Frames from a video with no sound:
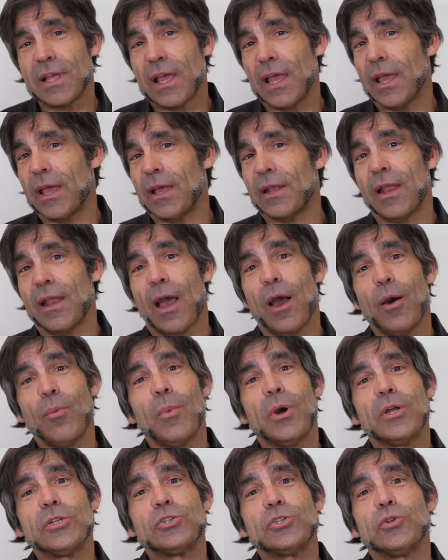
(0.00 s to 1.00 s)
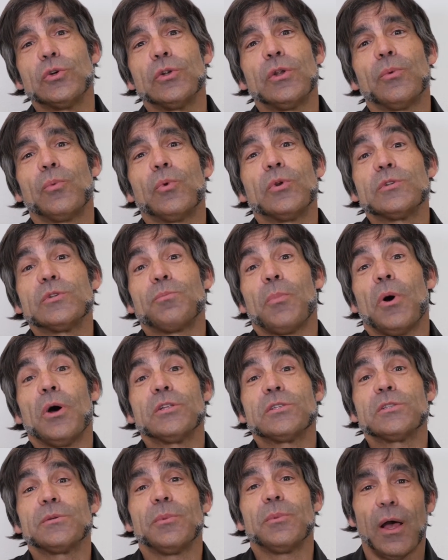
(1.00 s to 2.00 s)
and how much should a
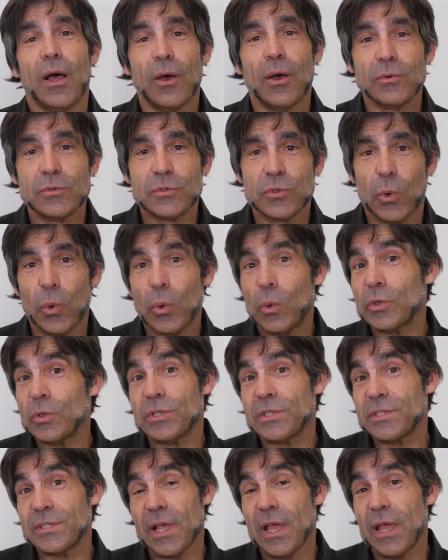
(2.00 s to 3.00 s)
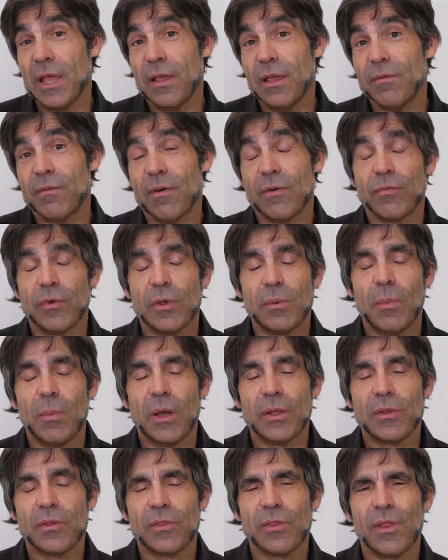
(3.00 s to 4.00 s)
responsible household save every
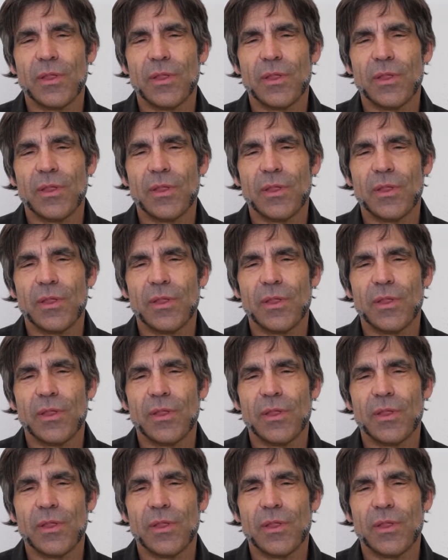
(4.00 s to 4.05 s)
month,